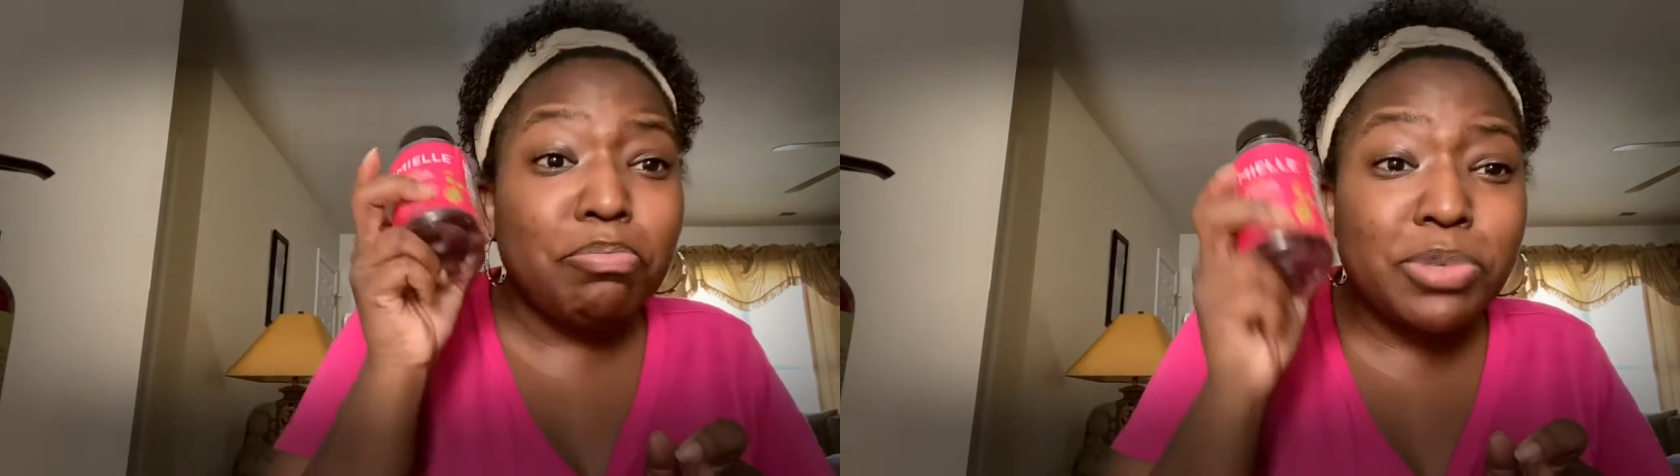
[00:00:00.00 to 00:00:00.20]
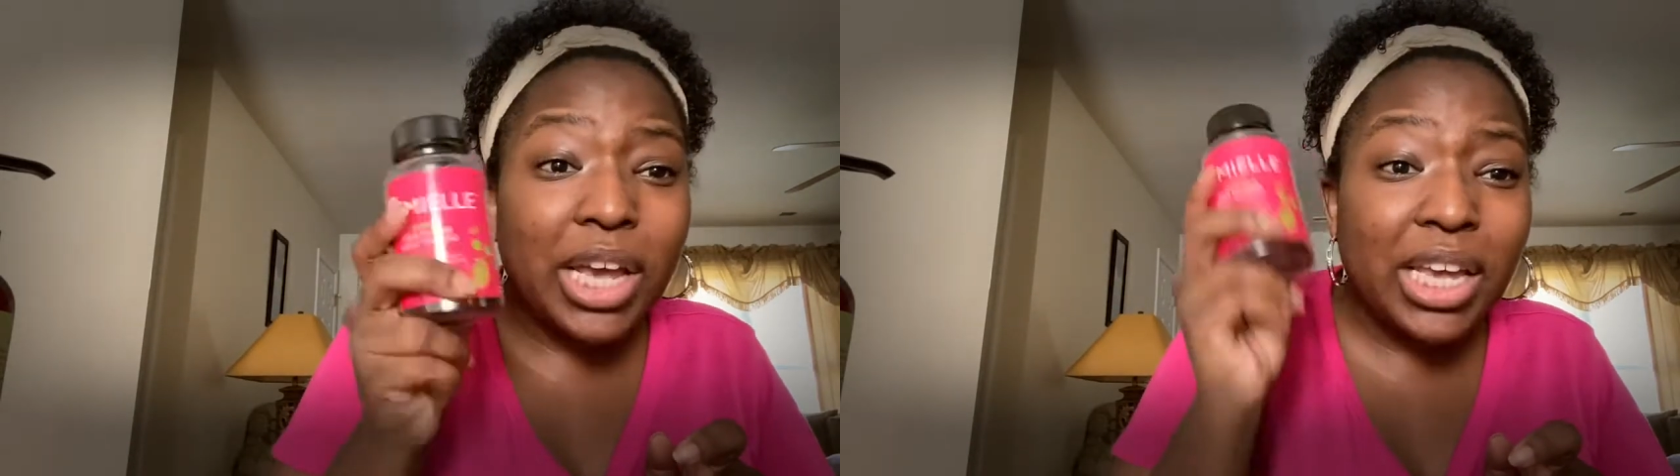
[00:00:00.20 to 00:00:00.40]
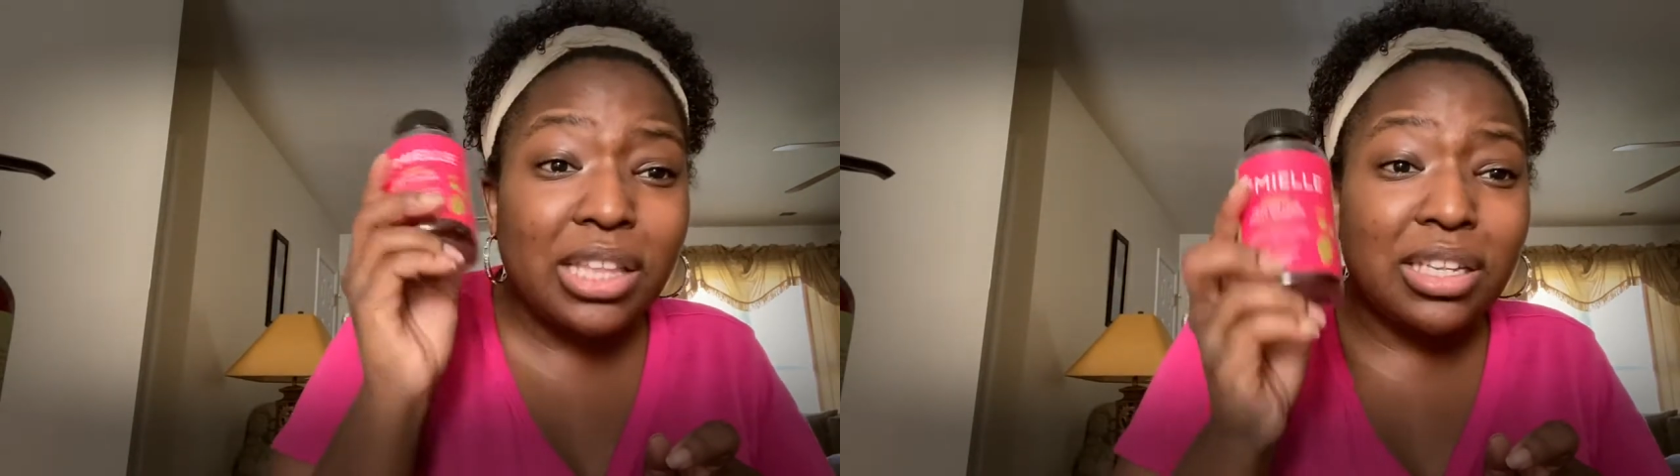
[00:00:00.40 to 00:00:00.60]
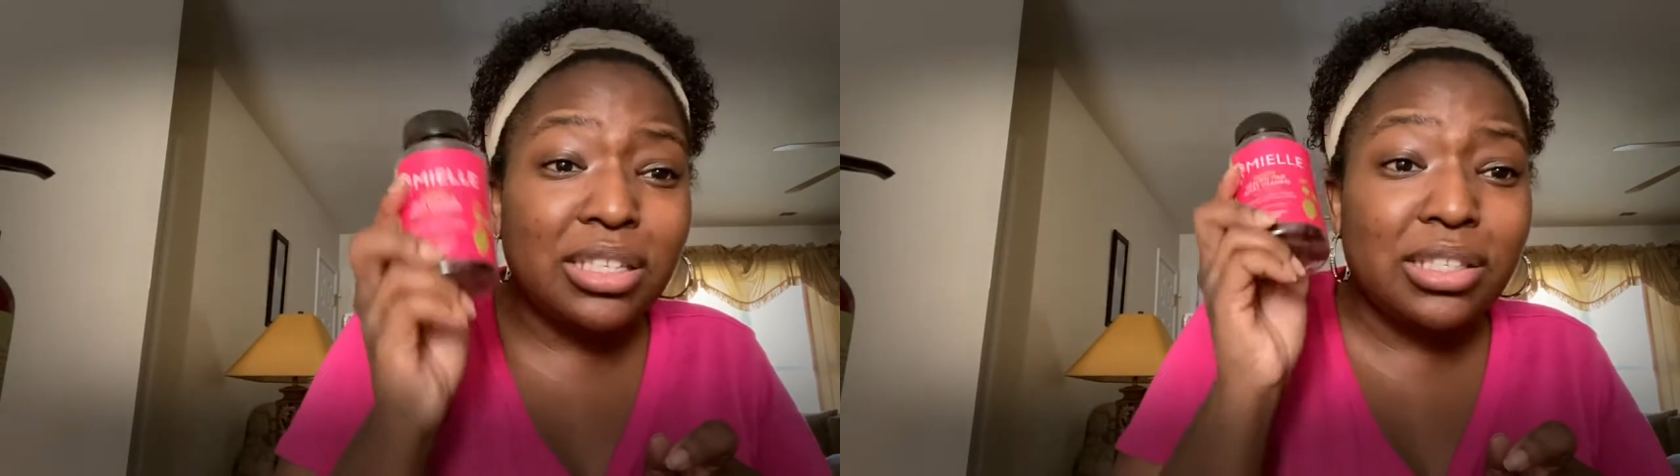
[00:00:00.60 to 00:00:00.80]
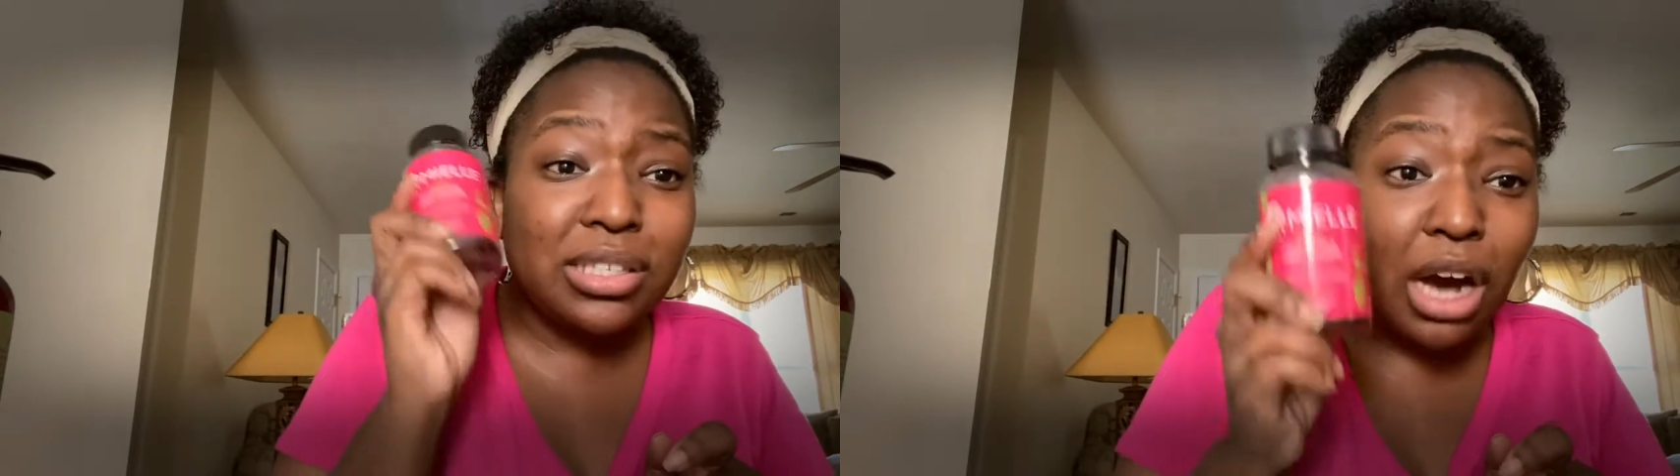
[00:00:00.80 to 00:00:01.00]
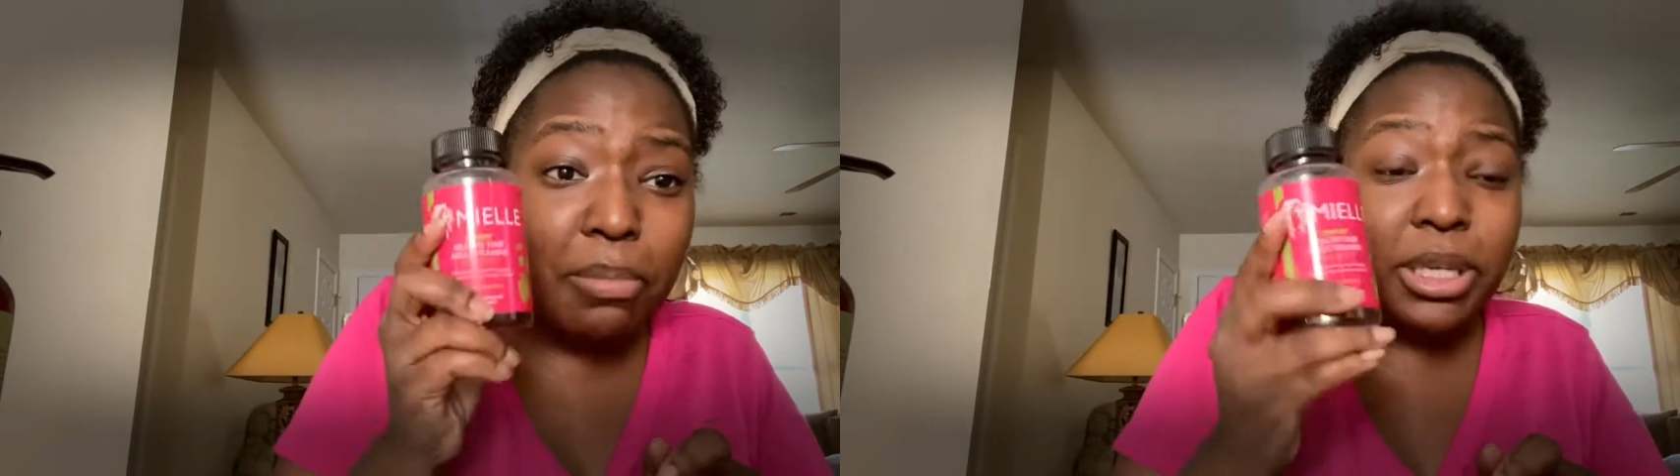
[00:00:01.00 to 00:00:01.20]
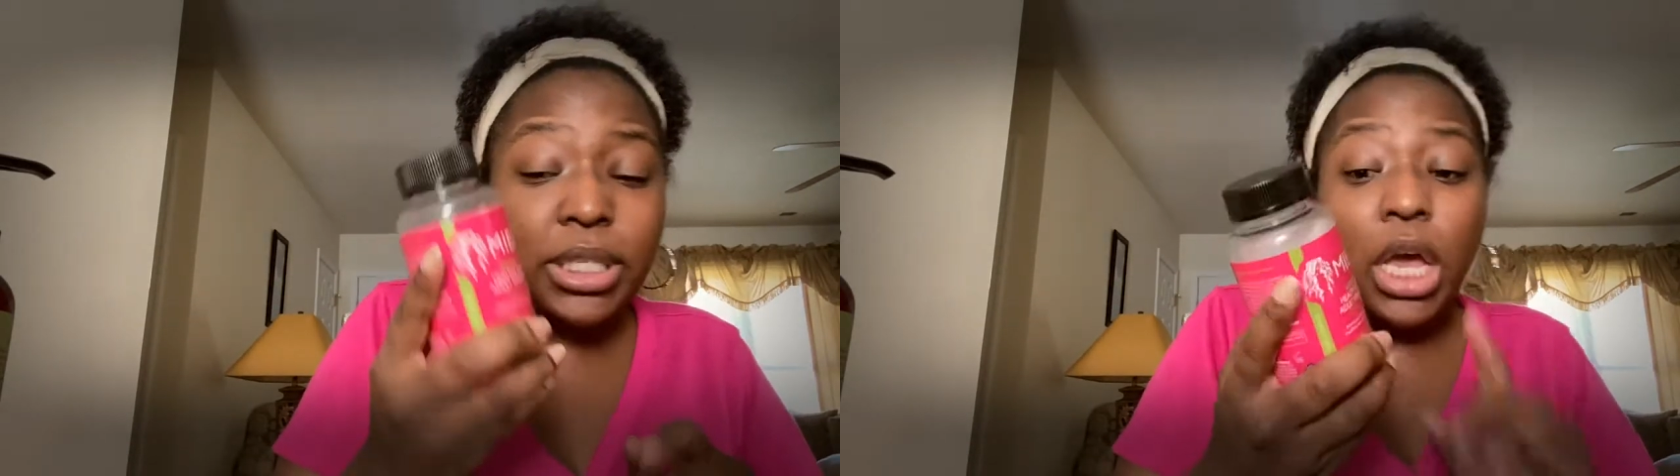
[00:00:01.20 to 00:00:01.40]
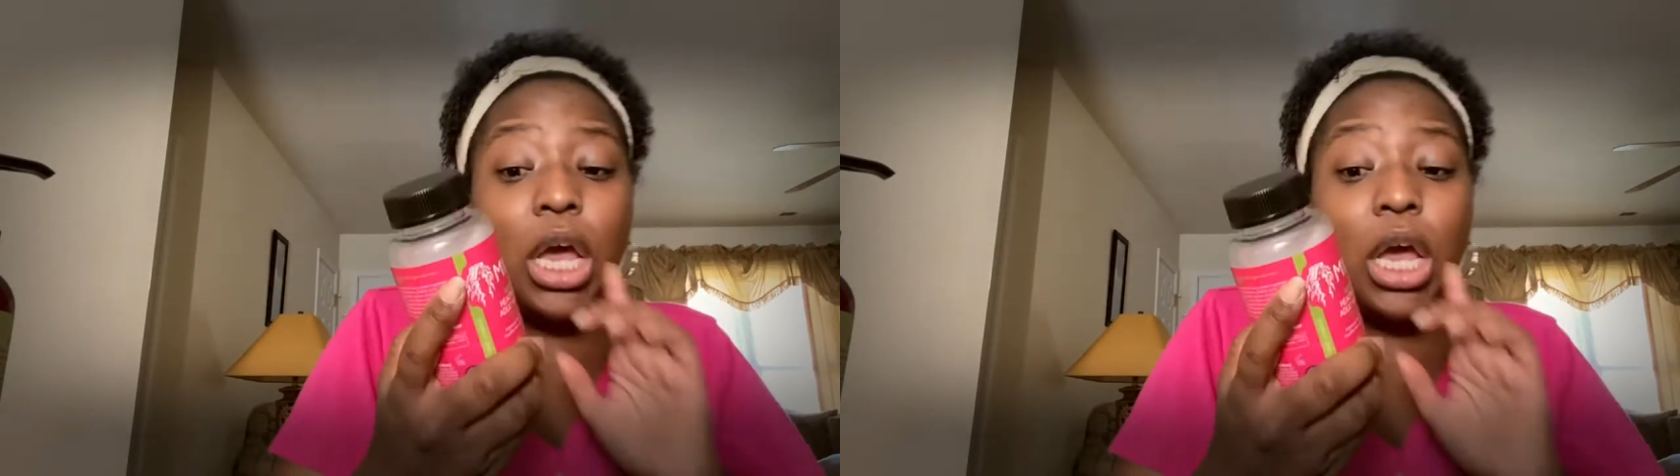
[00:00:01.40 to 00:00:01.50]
taking these gummies.